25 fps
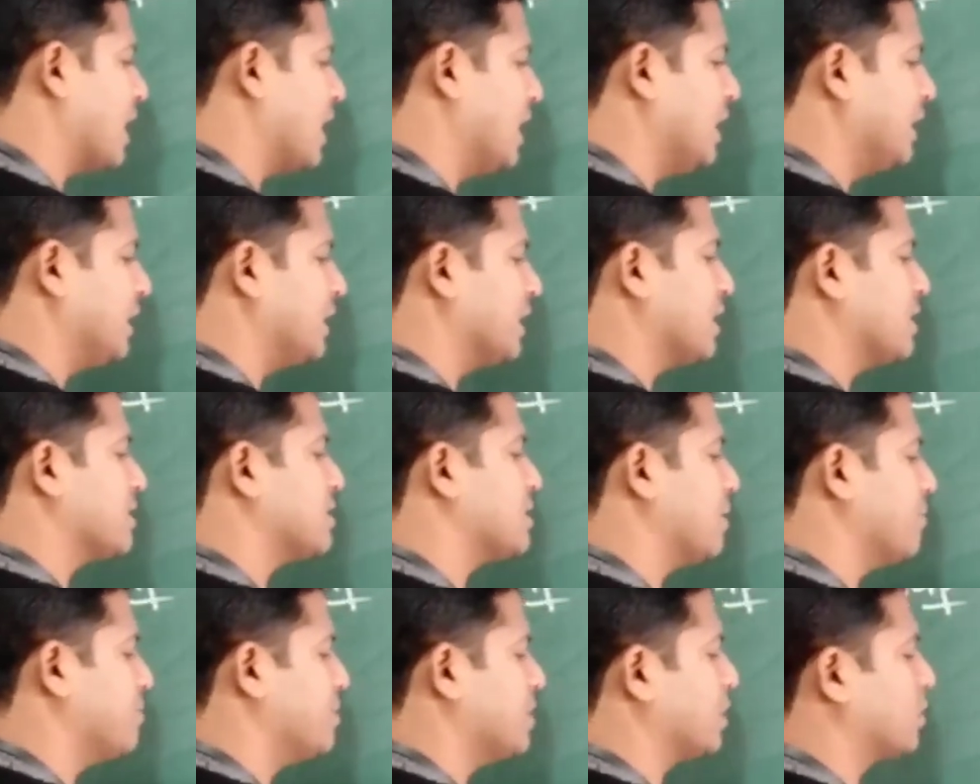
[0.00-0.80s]
a letter
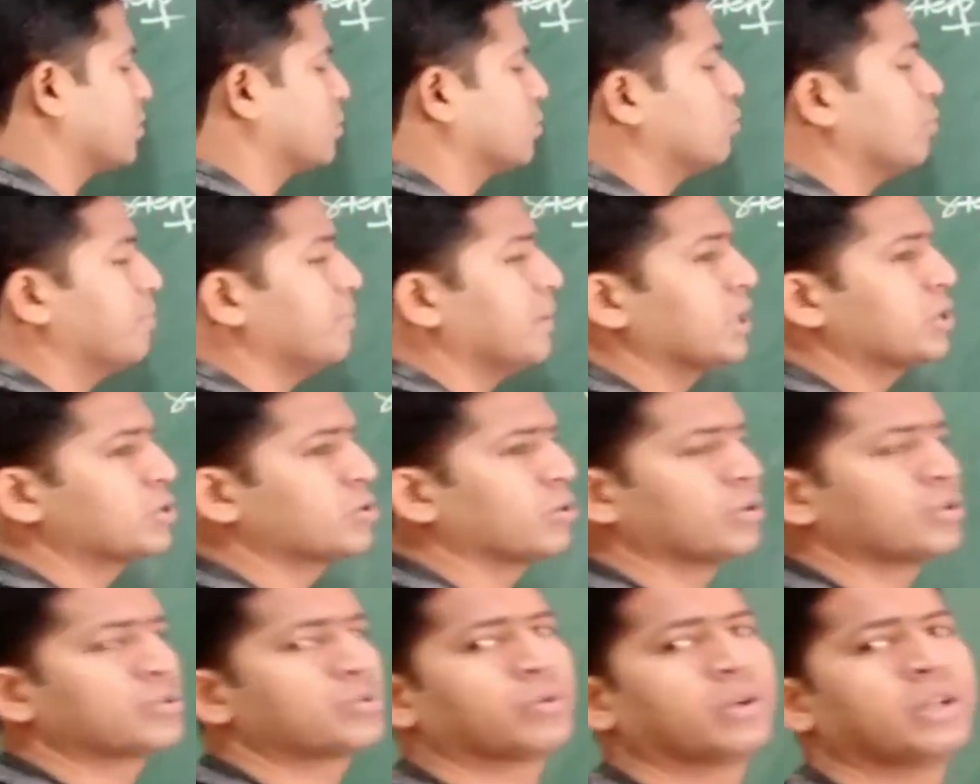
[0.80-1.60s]
as subject. So make
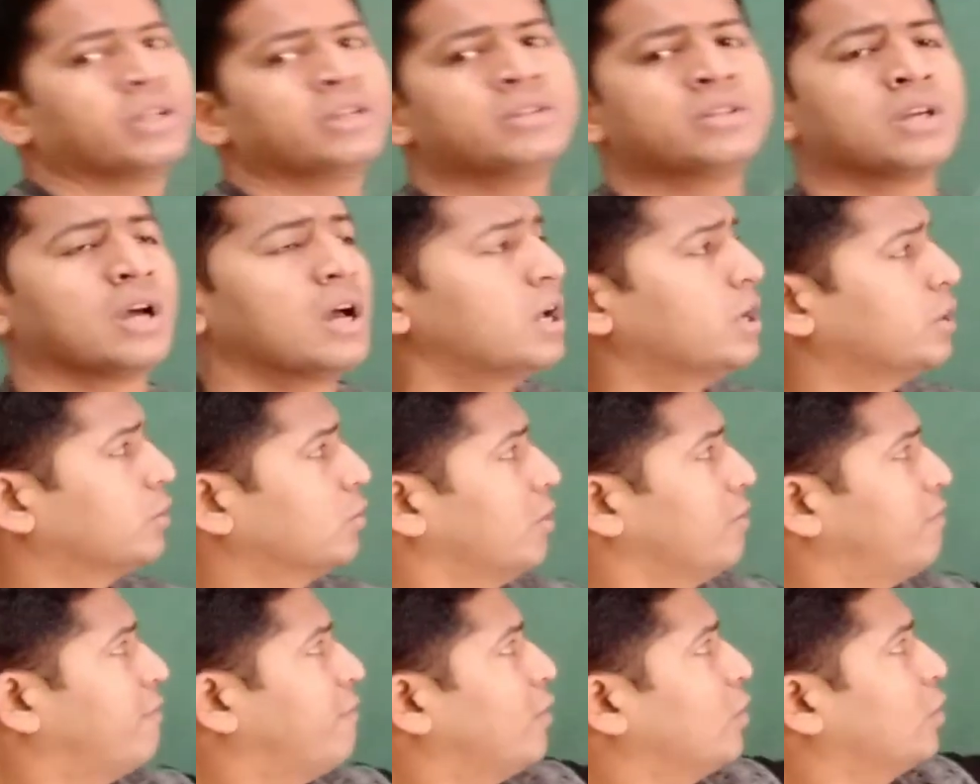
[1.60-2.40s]
sure, students,
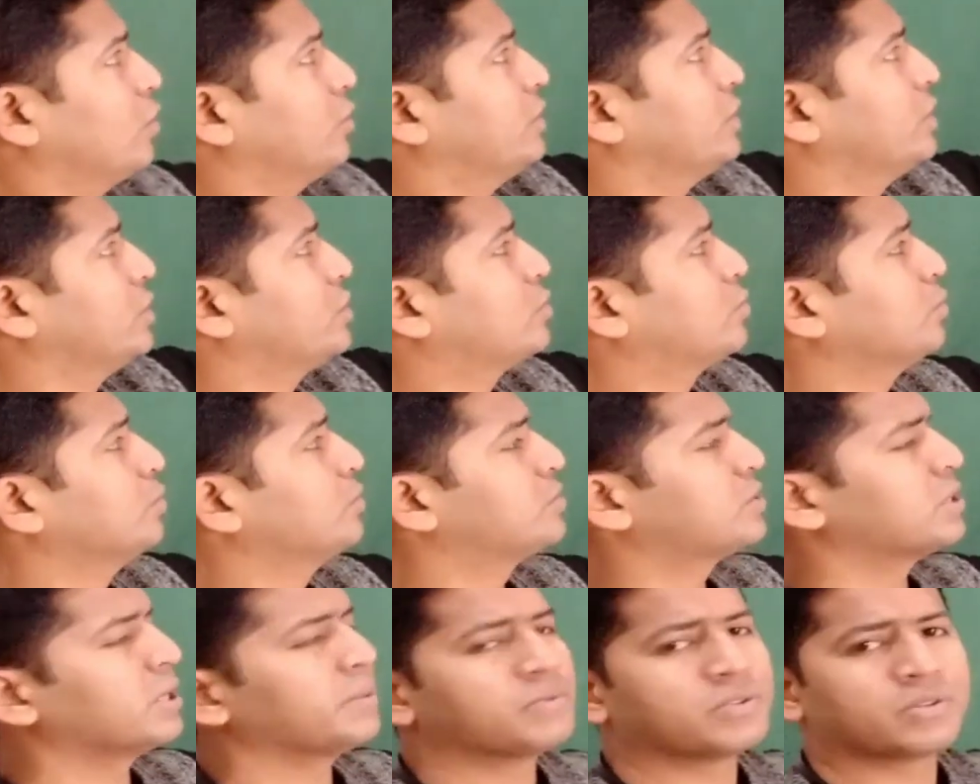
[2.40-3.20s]
you will follow these two
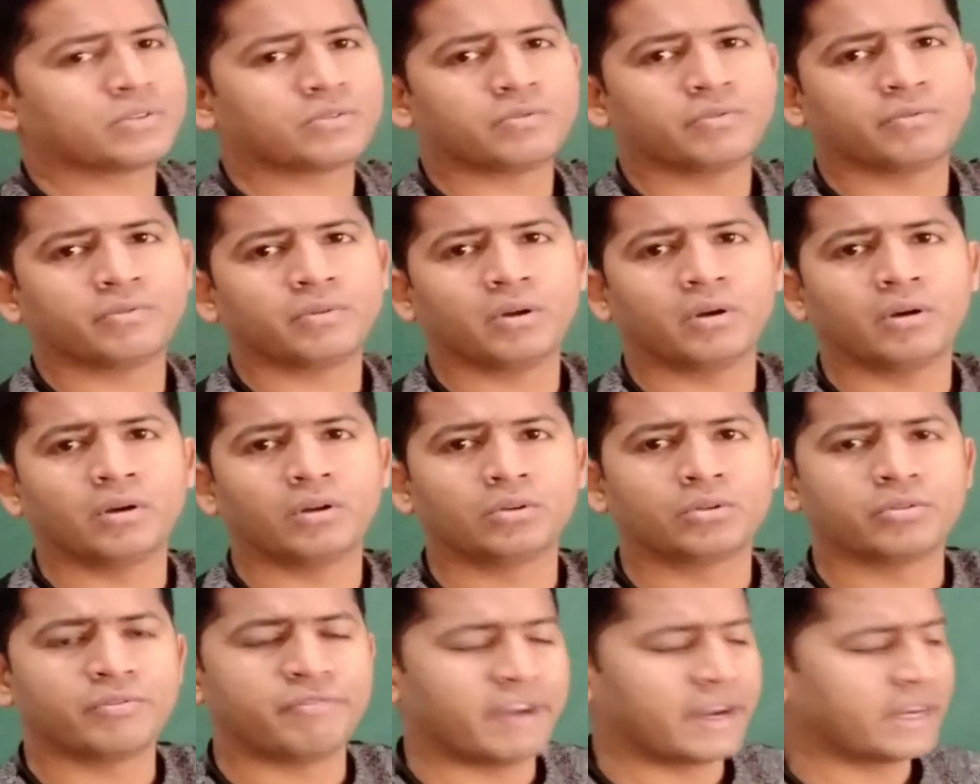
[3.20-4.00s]
steps
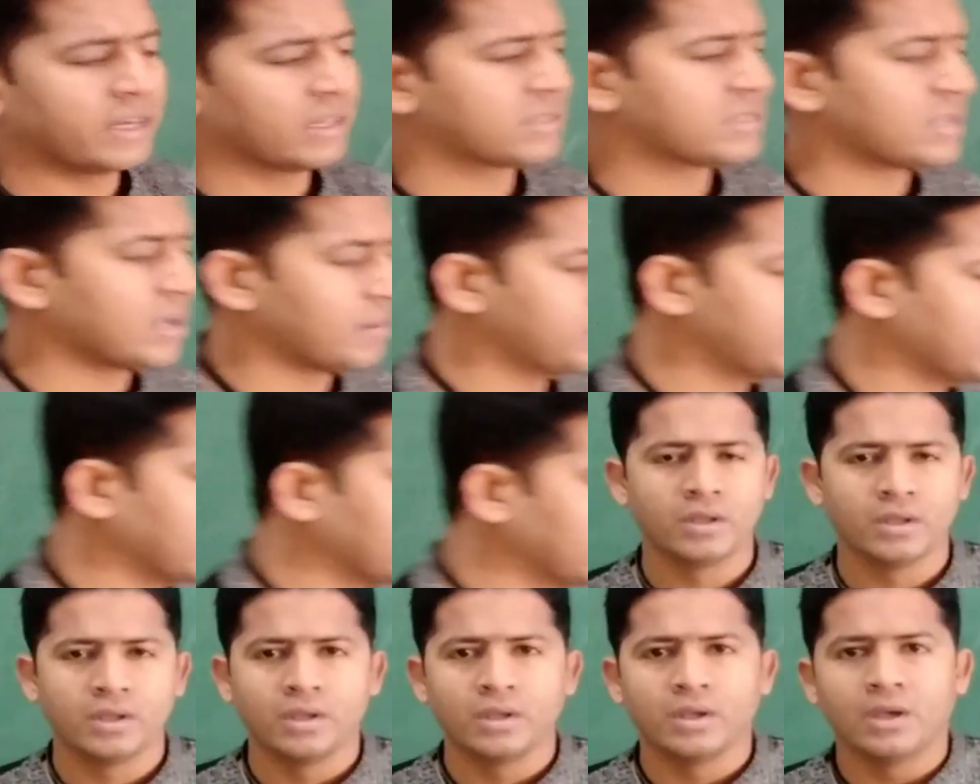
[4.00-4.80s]
to find the
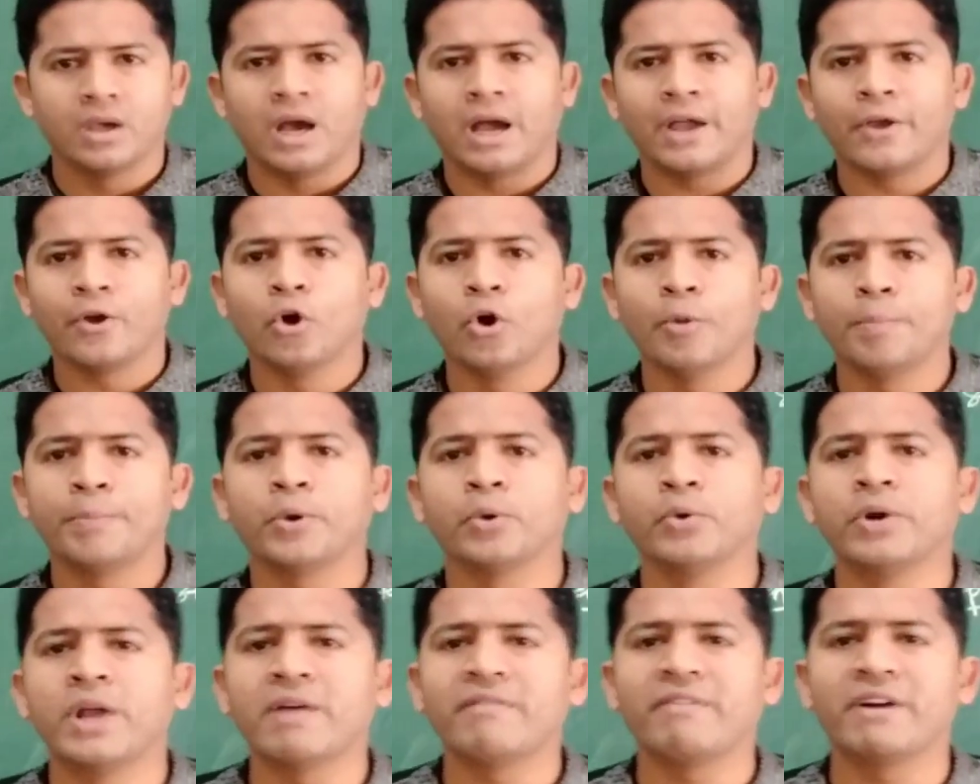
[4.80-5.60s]
subject. I hope
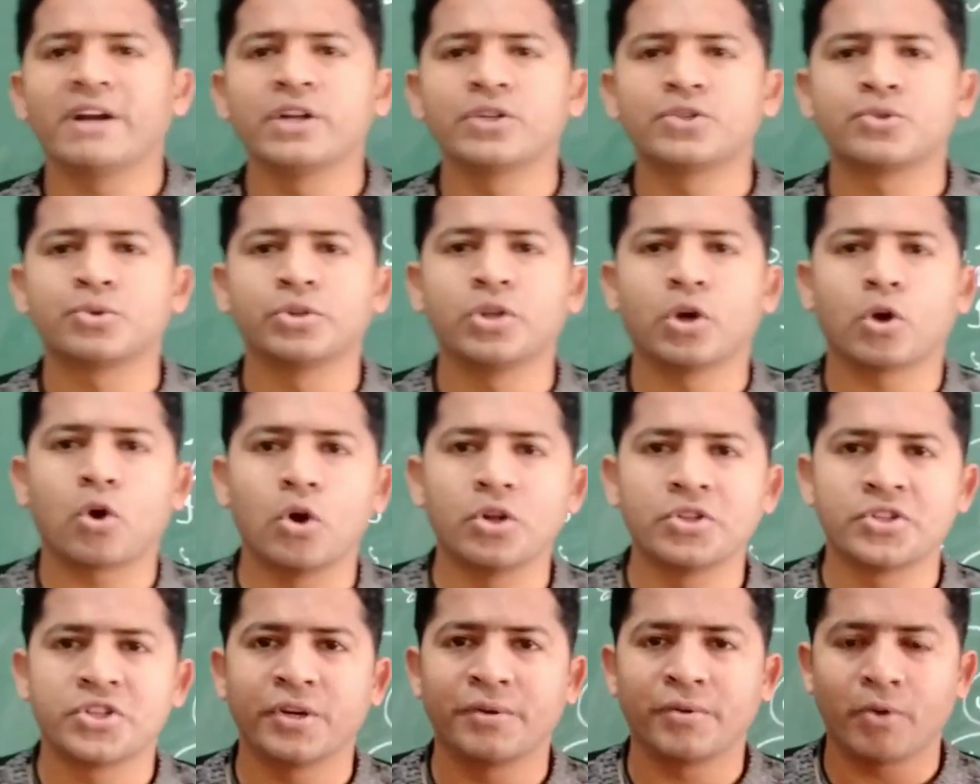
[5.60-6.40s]
you would have understood the
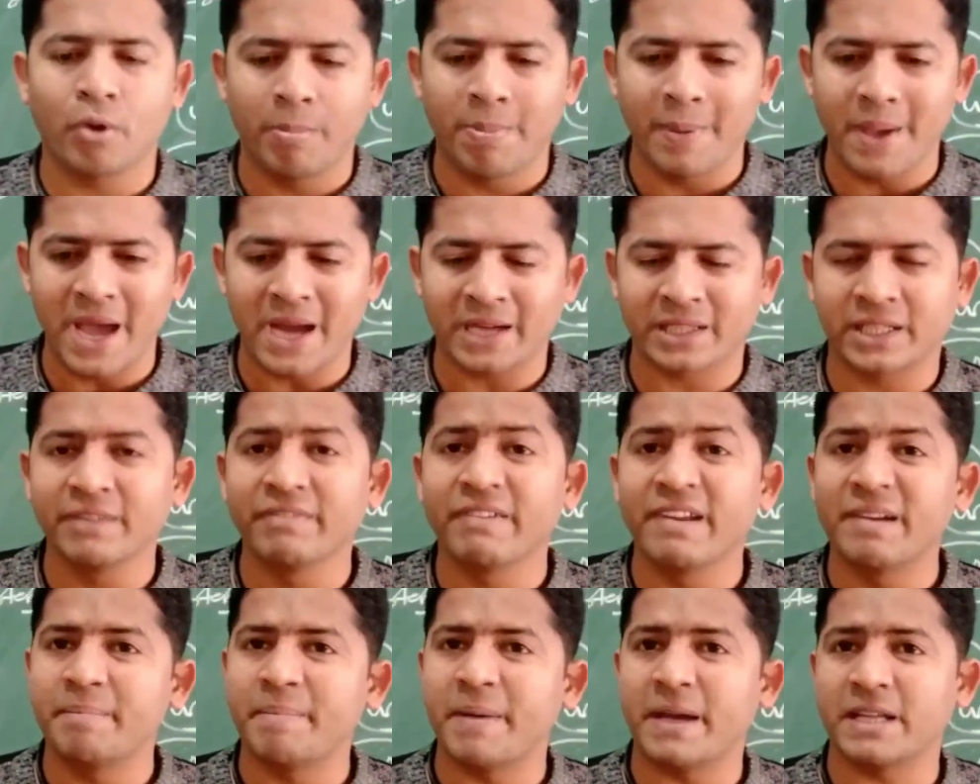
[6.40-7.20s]
concept of
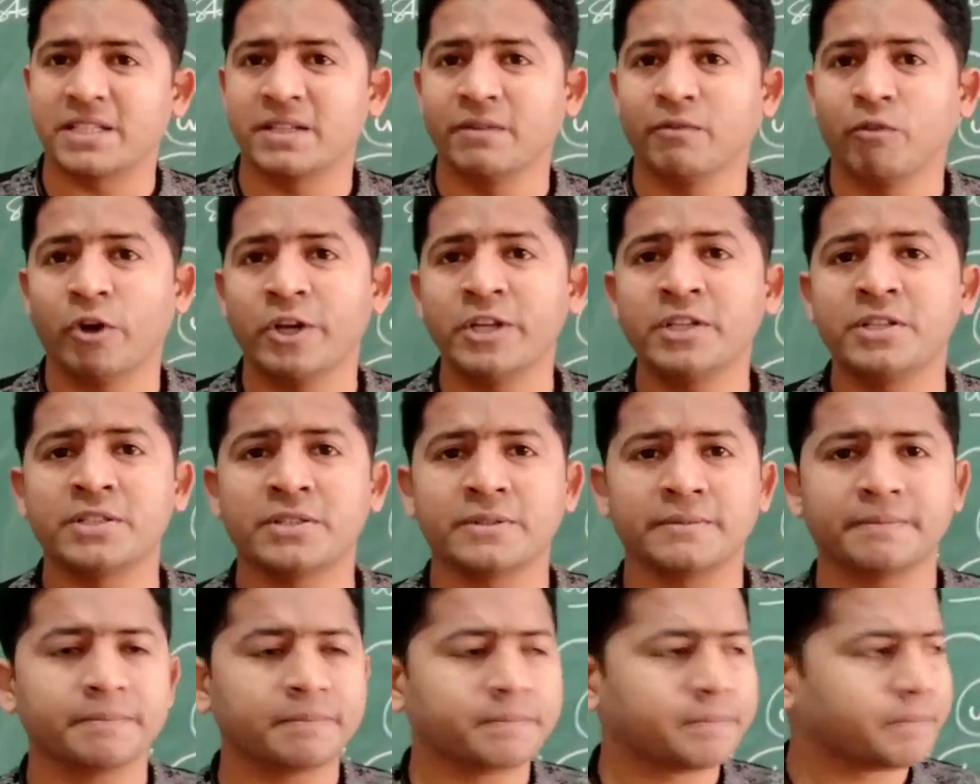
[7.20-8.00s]
active and passive voice.